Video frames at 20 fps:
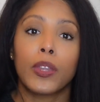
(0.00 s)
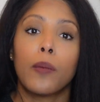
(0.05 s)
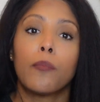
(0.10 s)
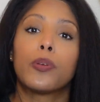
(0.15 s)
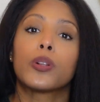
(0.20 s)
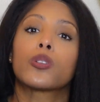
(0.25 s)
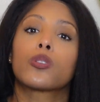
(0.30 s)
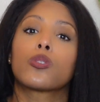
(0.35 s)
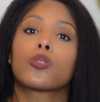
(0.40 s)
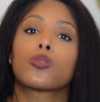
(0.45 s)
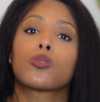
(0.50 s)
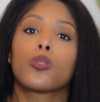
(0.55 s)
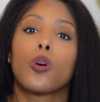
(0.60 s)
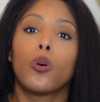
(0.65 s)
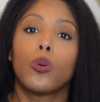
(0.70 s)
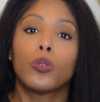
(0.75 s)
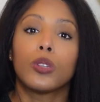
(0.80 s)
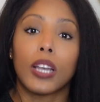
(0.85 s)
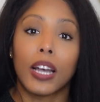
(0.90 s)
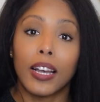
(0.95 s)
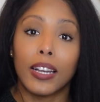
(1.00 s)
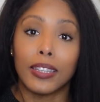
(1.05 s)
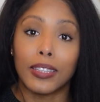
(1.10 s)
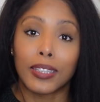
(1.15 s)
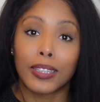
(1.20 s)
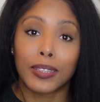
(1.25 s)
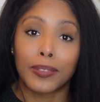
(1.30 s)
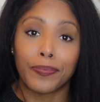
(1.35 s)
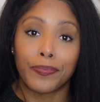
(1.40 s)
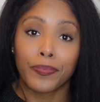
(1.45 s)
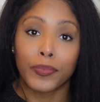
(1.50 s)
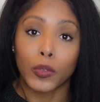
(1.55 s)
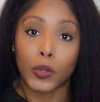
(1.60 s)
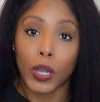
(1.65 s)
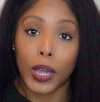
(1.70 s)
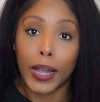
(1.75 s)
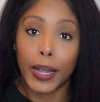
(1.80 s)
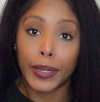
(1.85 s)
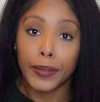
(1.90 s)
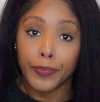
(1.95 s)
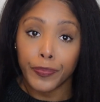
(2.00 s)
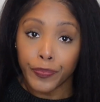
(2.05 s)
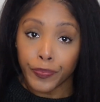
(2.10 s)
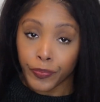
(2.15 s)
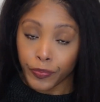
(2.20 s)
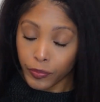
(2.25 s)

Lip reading: but your soul does, okay?